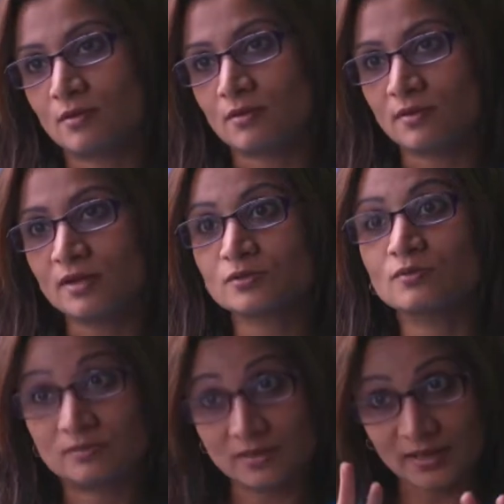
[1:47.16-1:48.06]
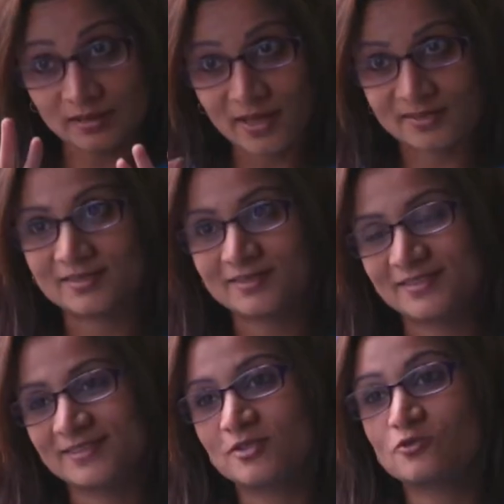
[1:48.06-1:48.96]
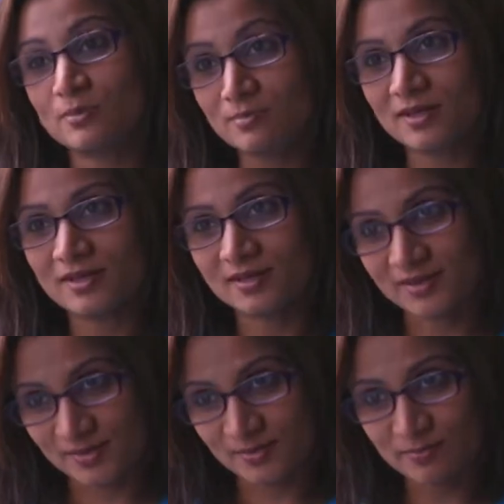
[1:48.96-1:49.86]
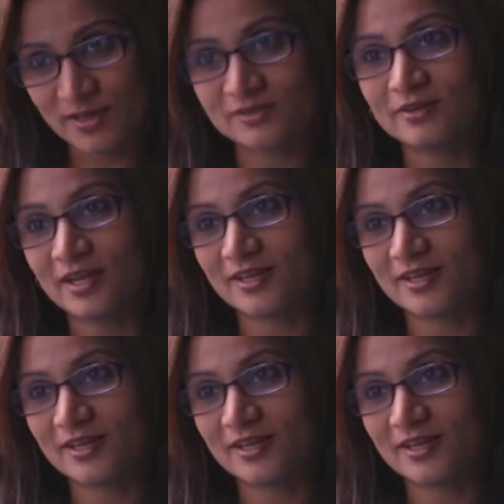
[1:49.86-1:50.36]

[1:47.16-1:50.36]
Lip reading: all right? So that, yes. Treatment based on